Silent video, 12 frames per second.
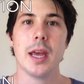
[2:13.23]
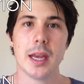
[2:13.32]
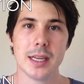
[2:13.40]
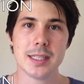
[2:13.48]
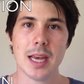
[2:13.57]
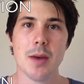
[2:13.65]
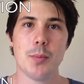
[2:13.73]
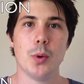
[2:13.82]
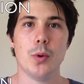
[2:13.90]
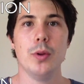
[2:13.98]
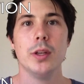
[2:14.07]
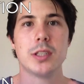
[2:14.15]

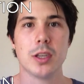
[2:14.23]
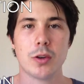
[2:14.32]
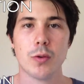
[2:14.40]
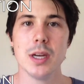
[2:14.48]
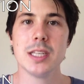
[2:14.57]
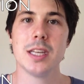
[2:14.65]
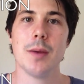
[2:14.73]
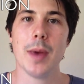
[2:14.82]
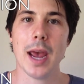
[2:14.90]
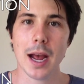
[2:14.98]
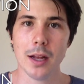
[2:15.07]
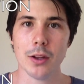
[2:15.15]
example. It's a 3-step
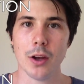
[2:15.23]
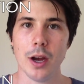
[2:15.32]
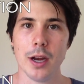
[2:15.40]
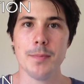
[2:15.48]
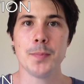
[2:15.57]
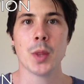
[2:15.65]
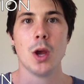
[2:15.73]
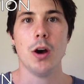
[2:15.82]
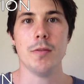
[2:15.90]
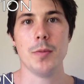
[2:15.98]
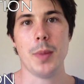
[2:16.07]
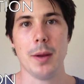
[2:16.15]
outline
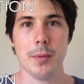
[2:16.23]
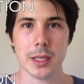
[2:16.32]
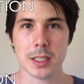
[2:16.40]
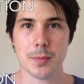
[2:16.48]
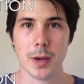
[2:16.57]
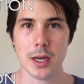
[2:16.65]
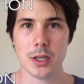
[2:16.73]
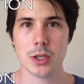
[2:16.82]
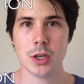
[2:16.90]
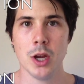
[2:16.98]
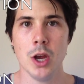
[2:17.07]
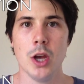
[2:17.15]
of a public
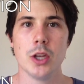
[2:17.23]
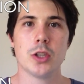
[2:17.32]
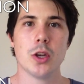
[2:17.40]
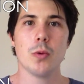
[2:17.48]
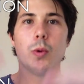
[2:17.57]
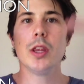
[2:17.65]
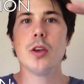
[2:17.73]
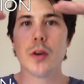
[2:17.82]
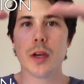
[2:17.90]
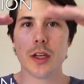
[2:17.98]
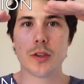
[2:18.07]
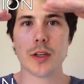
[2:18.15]
speech. So with your
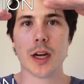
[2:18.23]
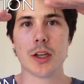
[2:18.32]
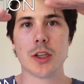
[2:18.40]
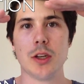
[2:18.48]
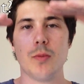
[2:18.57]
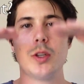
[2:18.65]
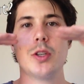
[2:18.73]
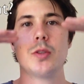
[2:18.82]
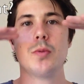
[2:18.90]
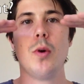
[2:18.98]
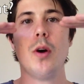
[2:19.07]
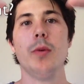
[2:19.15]
introduction, which is
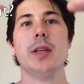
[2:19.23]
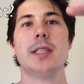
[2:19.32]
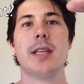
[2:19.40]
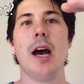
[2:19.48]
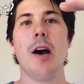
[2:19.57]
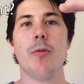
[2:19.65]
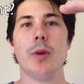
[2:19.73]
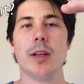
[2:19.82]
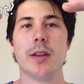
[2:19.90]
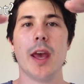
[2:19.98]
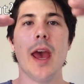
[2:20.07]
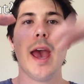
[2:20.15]
what we start
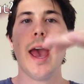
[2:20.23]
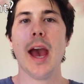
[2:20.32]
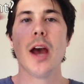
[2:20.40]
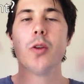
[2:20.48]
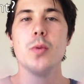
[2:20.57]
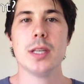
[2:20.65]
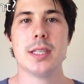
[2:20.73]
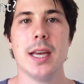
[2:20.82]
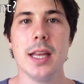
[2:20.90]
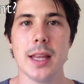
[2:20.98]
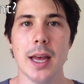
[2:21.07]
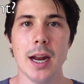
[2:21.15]
with, how do we
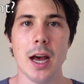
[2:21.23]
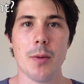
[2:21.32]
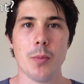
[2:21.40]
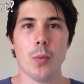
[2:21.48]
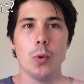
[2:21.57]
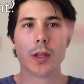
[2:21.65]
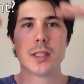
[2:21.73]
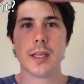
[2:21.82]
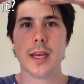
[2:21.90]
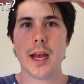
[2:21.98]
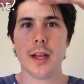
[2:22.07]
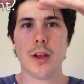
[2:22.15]
set that up? What's
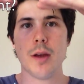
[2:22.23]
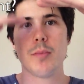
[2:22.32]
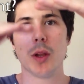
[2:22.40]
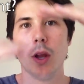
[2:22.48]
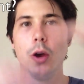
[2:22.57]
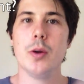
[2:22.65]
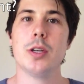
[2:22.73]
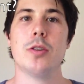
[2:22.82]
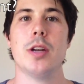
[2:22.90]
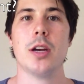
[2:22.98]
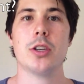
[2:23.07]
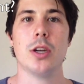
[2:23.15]
the outline below
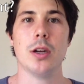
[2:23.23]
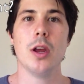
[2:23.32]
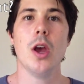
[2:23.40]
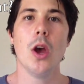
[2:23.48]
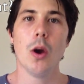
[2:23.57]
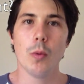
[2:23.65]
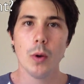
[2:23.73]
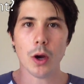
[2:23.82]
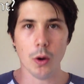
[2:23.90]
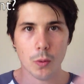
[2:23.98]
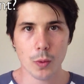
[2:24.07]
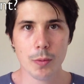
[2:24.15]
introduction?
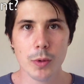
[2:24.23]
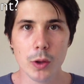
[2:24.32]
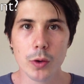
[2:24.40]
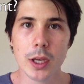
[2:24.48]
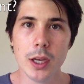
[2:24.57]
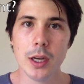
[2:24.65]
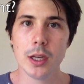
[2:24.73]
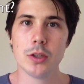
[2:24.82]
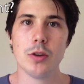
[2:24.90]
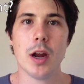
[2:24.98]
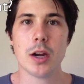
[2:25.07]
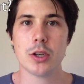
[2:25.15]
Well, when we're looking at an
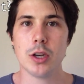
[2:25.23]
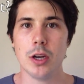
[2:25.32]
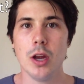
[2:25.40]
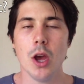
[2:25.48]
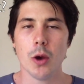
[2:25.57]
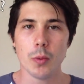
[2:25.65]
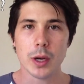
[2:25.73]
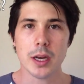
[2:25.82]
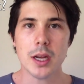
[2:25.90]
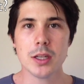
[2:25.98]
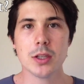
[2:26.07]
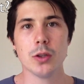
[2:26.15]
introduction, we
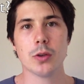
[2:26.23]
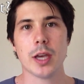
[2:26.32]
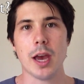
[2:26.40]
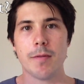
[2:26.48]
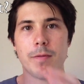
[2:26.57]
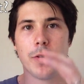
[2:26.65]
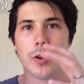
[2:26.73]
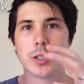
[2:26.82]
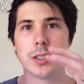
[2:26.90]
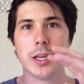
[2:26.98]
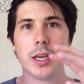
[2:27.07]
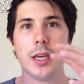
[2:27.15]
need to look at
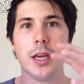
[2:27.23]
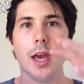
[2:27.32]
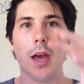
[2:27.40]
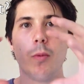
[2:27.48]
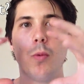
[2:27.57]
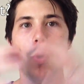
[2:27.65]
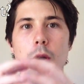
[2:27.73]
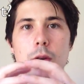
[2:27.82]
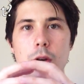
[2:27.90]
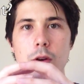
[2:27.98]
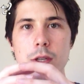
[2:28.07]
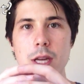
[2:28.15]
firstly what
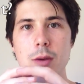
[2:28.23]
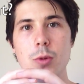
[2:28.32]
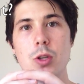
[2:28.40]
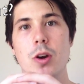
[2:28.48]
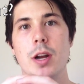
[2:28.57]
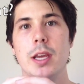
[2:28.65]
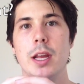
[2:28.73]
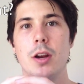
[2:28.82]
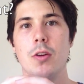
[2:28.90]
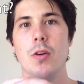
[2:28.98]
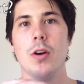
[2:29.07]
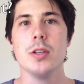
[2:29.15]
content we're trying to get
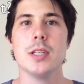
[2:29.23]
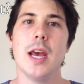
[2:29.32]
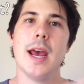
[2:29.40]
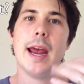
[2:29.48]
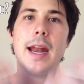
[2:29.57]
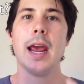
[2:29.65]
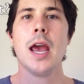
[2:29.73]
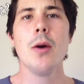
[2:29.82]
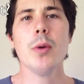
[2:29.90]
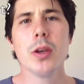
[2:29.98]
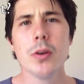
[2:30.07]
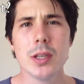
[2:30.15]
across and how
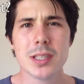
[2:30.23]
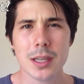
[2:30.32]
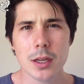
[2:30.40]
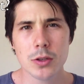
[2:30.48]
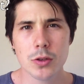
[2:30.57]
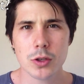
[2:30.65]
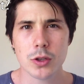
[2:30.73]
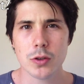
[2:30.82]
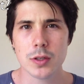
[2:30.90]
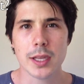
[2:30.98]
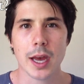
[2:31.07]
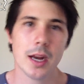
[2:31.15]
we're going to
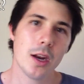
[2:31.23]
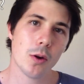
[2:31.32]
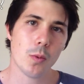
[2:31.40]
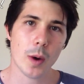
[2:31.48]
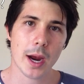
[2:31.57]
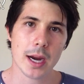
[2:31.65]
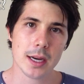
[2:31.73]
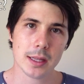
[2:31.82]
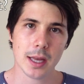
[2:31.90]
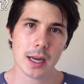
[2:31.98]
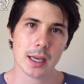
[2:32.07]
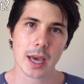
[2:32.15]
introduce that in a way
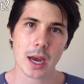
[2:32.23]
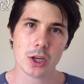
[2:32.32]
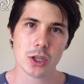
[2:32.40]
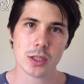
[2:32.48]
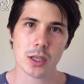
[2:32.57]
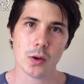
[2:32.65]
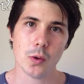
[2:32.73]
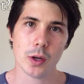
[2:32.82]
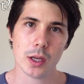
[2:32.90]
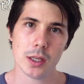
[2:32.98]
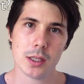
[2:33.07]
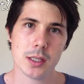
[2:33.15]
that engages the
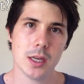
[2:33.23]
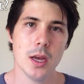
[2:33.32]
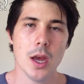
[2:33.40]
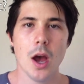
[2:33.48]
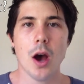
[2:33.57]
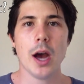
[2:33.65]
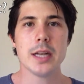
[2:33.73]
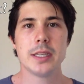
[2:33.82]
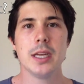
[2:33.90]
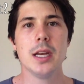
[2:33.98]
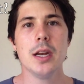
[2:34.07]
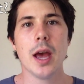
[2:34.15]
audience. I
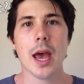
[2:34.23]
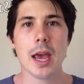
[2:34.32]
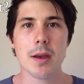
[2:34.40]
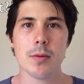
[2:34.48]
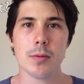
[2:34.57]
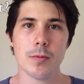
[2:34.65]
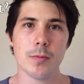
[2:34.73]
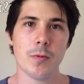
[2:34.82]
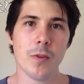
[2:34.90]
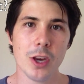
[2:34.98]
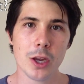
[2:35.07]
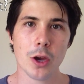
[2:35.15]
did a
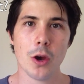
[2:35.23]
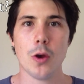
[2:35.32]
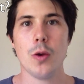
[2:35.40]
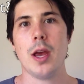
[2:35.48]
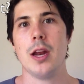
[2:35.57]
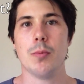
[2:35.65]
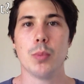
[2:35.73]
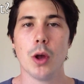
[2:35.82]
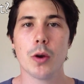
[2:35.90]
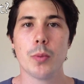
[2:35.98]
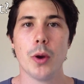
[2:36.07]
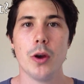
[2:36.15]
video and a
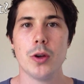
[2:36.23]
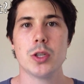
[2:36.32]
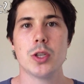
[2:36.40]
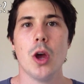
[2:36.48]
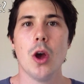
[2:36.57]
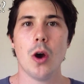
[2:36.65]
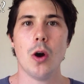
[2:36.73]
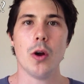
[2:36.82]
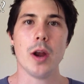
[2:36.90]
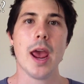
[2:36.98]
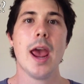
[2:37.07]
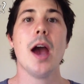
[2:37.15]
blog post
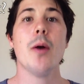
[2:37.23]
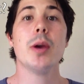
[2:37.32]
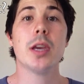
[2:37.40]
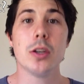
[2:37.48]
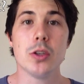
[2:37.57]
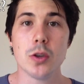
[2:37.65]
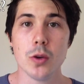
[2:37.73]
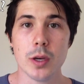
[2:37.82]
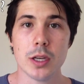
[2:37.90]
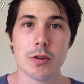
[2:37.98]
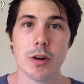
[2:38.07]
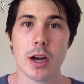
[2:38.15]
on how we can do
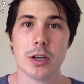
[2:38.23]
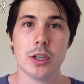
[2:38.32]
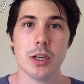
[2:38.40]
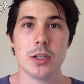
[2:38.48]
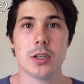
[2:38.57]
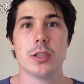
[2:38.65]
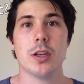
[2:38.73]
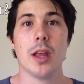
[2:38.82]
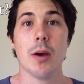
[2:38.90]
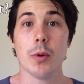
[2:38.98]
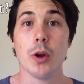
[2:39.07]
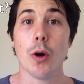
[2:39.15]
introductions so
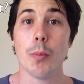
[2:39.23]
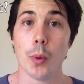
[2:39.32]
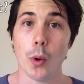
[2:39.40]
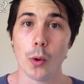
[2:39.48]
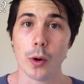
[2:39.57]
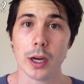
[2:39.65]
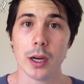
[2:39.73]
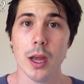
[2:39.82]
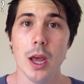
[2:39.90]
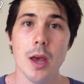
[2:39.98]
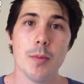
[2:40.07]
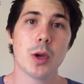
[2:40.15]
that we're not boring.
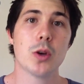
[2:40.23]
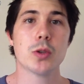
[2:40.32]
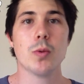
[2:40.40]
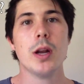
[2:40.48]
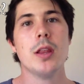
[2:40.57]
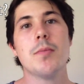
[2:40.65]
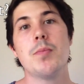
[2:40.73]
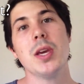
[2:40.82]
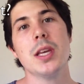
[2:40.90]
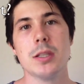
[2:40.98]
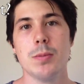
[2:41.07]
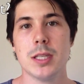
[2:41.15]
Because one of the
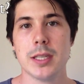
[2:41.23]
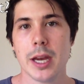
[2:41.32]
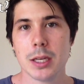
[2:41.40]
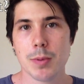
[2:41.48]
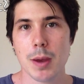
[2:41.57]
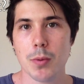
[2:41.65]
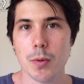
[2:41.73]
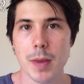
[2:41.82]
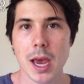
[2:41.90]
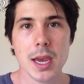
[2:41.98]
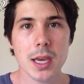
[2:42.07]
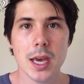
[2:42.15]
biggest mistakes people
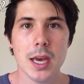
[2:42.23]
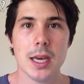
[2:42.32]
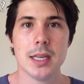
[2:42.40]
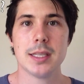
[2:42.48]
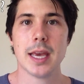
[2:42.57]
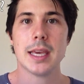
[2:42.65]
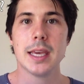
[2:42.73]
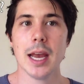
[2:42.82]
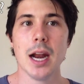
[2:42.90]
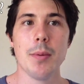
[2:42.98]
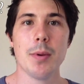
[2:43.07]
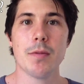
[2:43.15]
make is they get
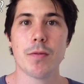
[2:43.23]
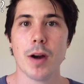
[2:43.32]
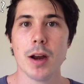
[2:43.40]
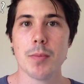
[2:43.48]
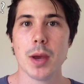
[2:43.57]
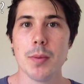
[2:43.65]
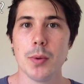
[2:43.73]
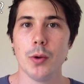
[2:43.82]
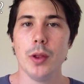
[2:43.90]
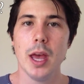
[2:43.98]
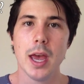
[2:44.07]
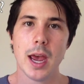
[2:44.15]
up in front of
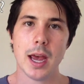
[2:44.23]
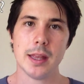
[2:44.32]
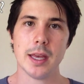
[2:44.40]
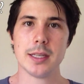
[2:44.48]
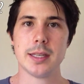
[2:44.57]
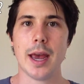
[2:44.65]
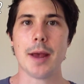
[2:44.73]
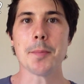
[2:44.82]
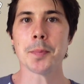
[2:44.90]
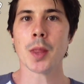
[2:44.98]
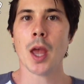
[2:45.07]
people and they say,